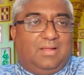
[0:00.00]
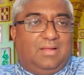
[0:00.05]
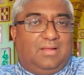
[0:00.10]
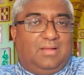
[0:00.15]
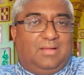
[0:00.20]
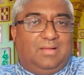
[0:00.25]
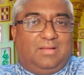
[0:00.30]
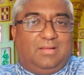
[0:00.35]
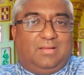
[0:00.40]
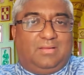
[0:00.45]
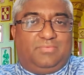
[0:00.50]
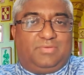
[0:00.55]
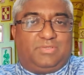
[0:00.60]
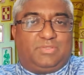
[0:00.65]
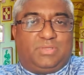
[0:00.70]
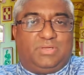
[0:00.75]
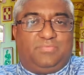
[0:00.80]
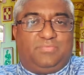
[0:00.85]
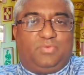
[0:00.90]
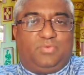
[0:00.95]

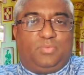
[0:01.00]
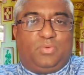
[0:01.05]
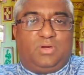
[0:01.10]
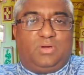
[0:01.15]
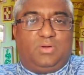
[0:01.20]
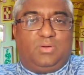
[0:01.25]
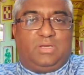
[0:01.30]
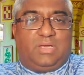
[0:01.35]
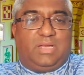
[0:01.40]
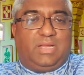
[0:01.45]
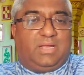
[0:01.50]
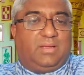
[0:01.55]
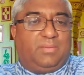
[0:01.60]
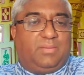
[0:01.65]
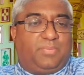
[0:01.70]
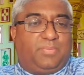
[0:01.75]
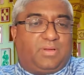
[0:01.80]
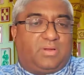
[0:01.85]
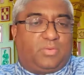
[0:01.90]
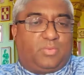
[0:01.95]
Vishwa, if you want to take
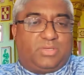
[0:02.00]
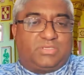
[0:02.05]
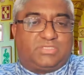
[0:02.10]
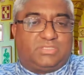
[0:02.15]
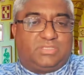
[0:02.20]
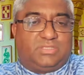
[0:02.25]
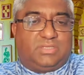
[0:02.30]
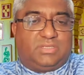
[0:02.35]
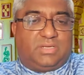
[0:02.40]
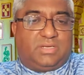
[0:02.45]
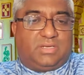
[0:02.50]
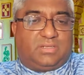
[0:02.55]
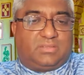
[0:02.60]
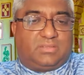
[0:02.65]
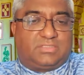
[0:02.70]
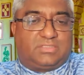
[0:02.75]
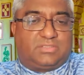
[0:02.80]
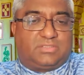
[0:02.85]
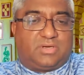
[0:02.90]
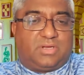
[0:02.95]
up a question that
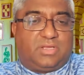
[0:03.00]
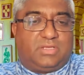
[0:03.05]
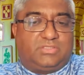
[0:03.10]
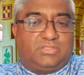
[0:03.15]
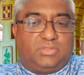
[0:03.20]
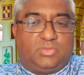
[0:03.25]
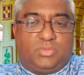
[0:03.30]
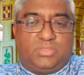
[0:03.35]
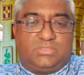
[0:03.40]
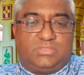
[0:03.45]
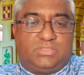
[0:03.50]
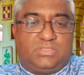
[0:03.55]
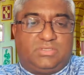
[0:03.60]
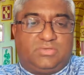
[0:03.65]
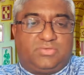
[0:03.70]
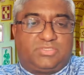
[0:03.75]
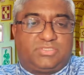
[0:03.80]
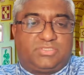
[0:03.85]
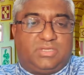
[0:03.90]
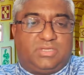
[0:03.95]
strikes you as
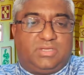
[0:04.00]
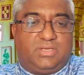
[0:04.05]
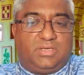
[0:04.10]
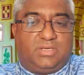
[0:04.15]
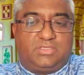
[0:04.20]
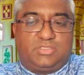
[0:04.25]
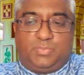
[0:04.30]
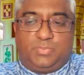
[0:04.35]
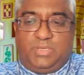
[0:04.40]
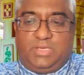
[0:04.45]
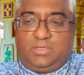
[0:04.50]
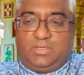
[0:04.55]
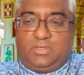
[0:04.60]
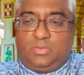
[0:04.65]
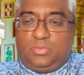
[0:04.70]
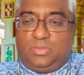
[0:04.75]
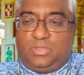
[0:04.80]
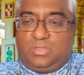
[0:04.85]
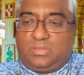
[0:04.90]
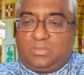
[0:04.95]
interesting and speak
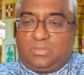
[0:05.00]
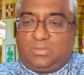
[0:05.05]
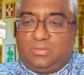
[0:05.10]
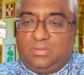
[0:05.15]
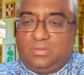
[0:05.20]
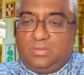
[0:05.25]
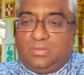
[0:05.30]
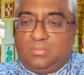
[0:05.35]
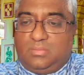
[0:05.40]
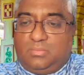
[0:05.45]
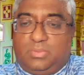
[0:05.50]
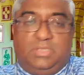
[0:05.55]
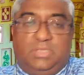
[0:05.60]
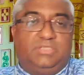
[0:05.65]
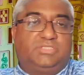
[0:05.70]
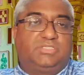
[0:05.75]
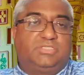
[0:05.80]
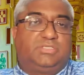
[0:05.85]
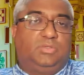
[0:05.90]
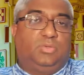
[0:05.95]
to it,
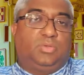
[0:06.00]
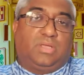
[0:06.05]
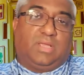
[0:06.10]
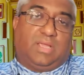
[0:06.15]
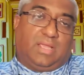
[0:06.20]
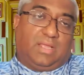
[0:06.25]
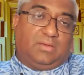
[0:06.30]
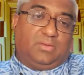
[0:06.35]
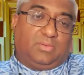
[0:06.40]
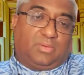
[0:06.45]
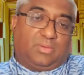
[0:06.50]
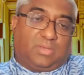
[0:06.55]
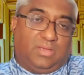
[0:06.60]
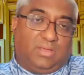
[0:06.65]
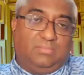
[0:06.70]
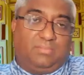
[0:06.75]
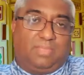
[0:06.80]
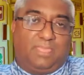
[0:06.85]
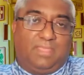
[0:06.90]
please, you can, okay?